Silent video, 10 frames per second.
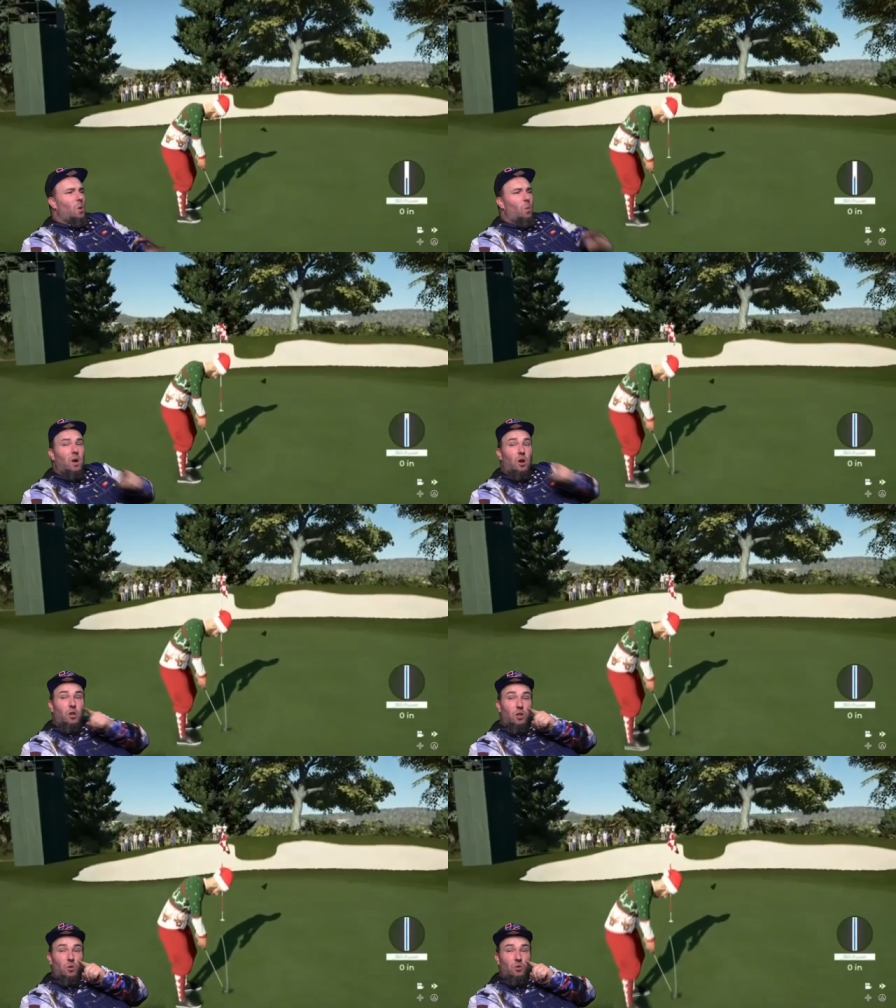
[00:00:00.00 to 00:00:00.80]
We are
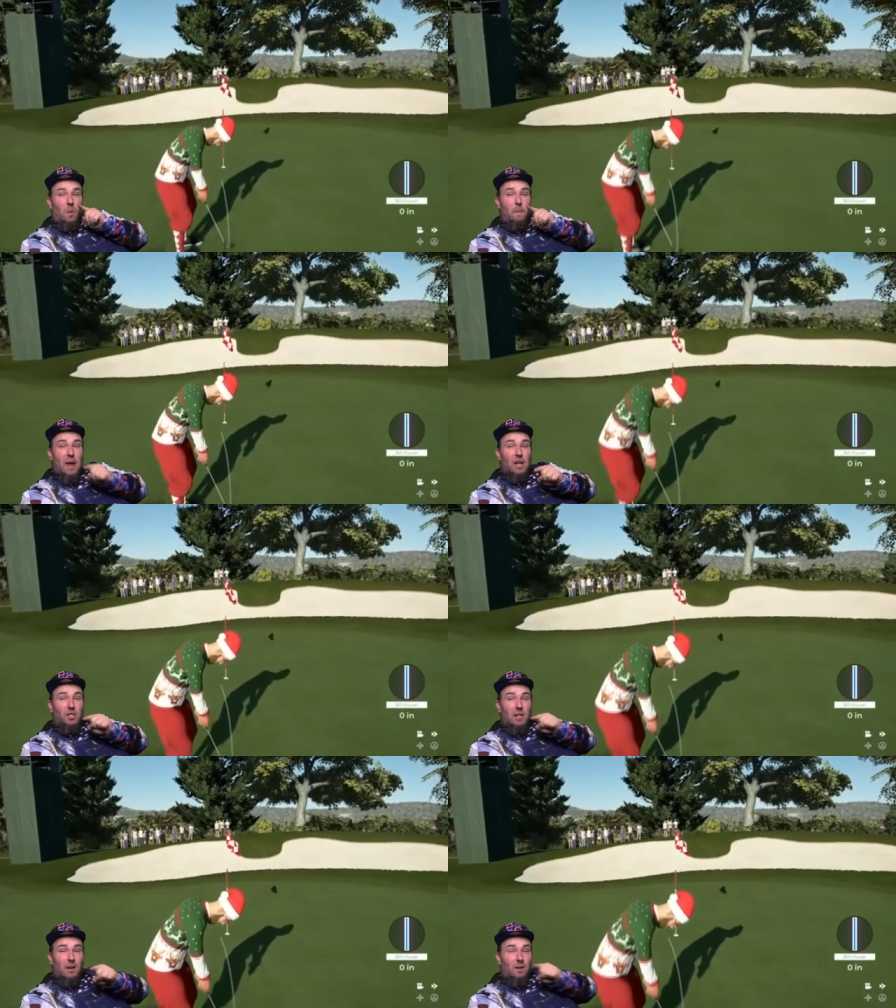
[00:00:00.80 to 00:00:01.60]
going to use our
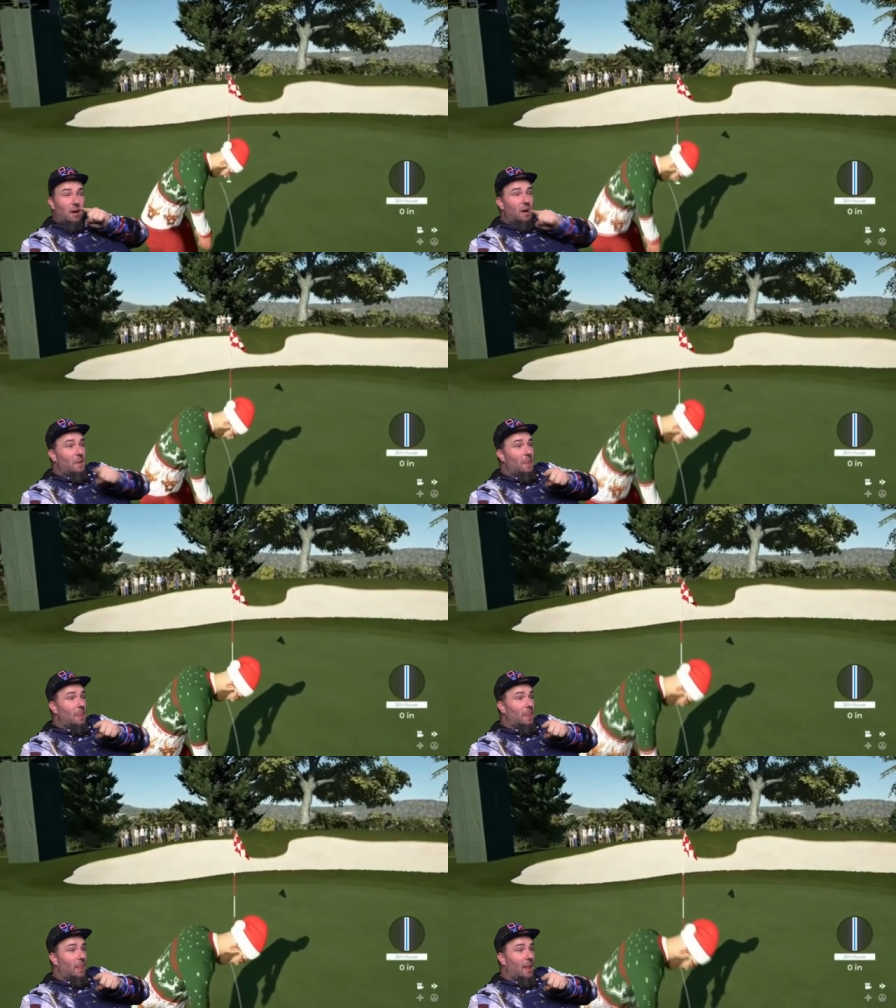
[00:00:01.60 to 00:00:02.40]
imaginary
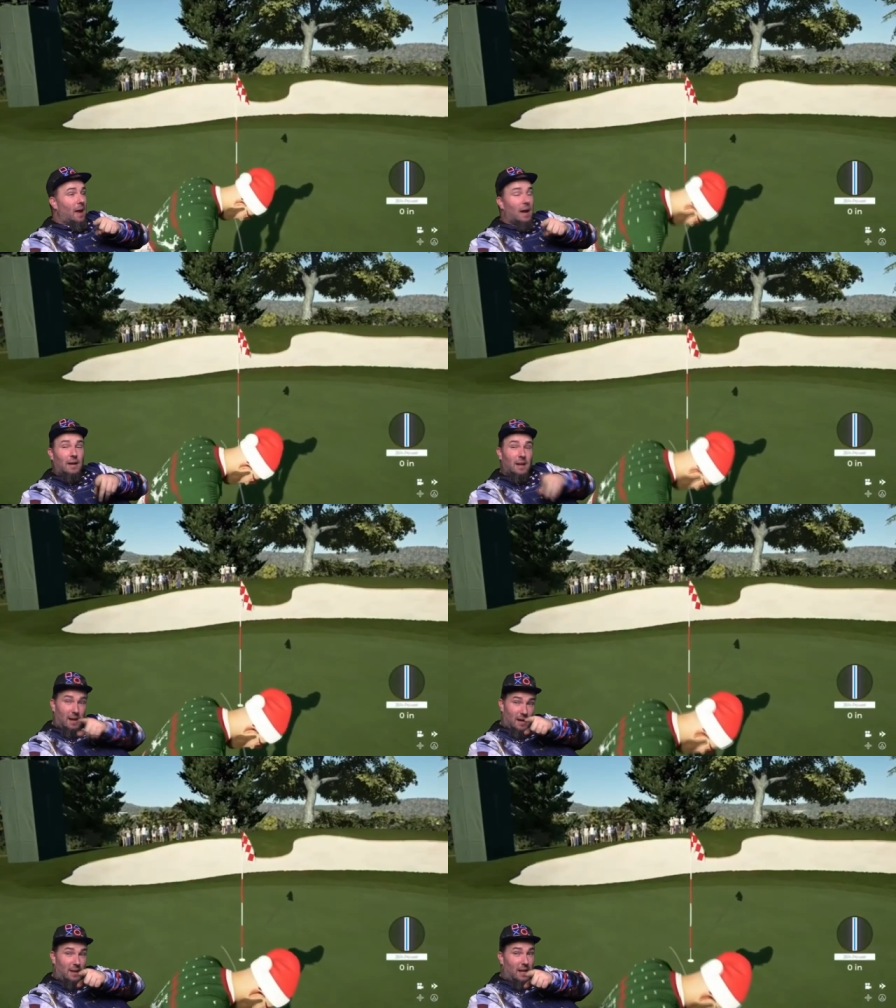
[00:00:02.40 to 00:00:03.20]
line.
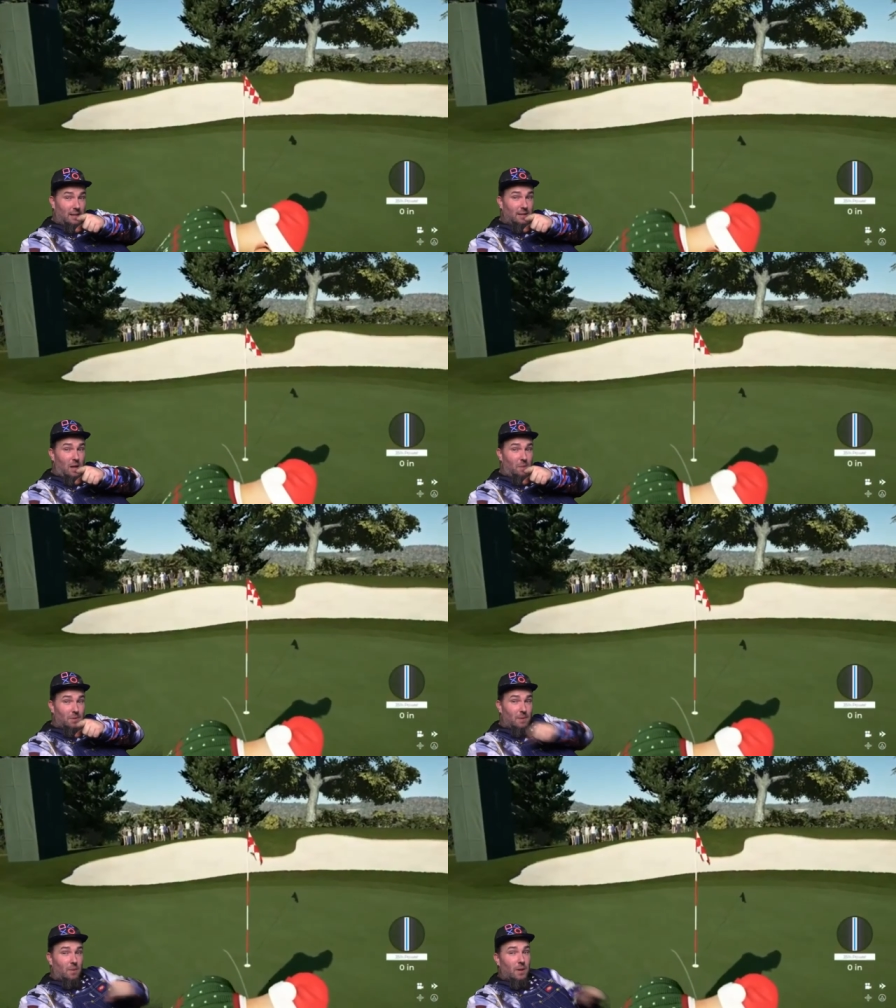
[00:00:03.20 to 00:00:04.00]
And that does help us,
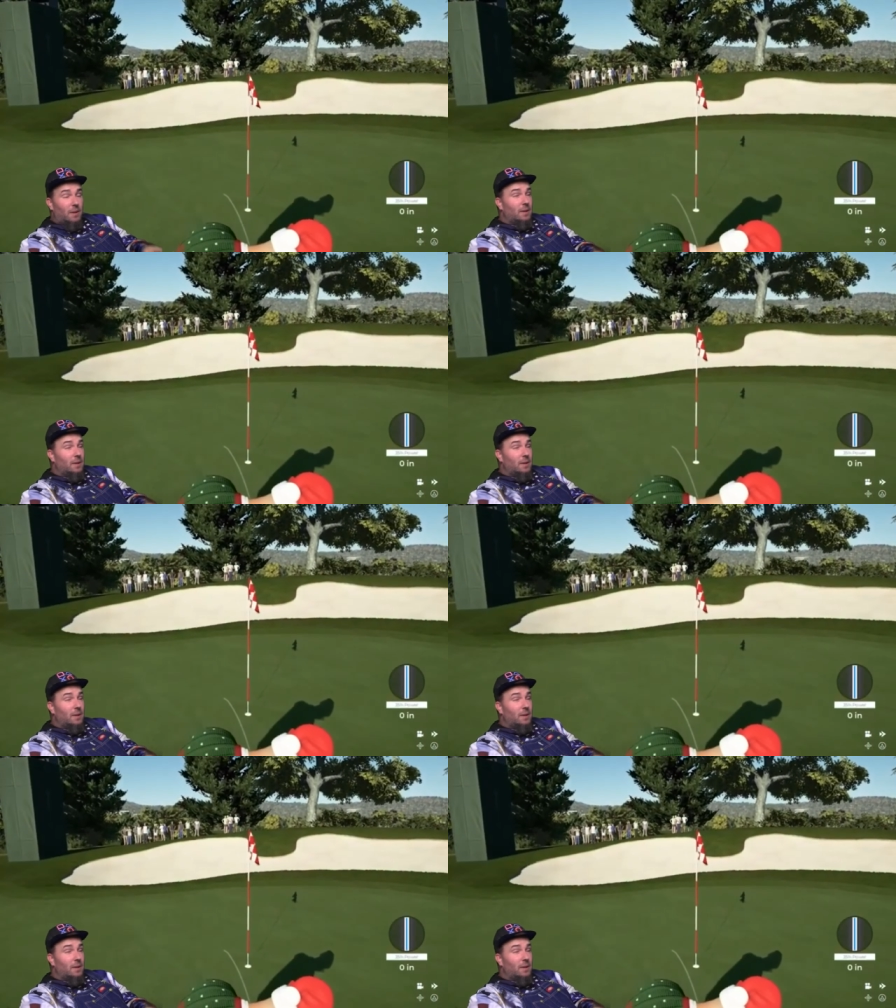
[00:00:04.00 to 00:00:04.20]
by the way.